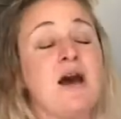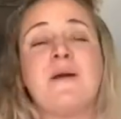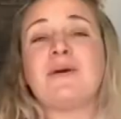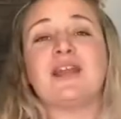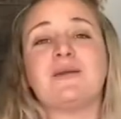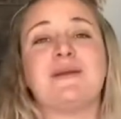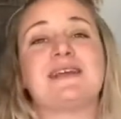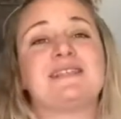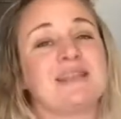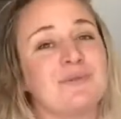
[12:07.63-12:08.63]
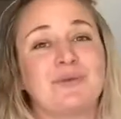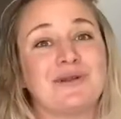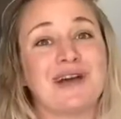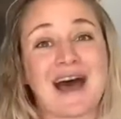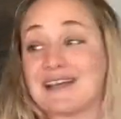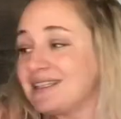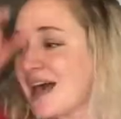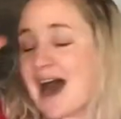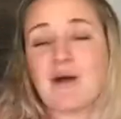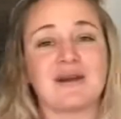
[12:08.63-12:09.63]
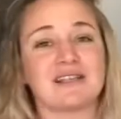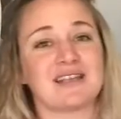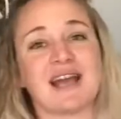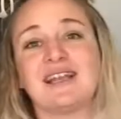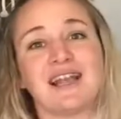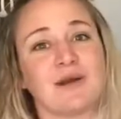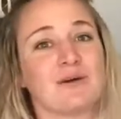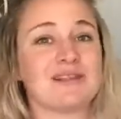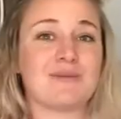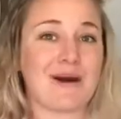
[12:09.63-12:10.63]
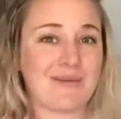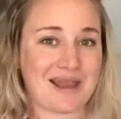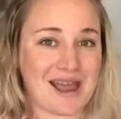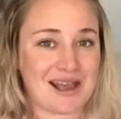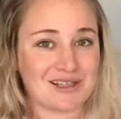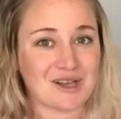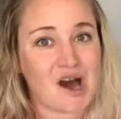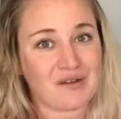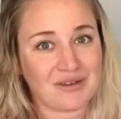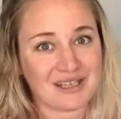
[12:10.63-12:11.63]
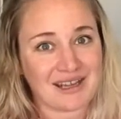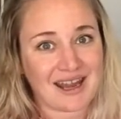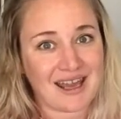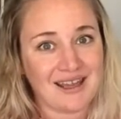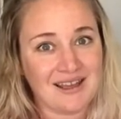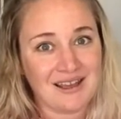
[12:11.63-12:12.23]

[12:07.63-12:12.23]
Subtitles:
but it could be as simple as how excited I was about my iced coffee today.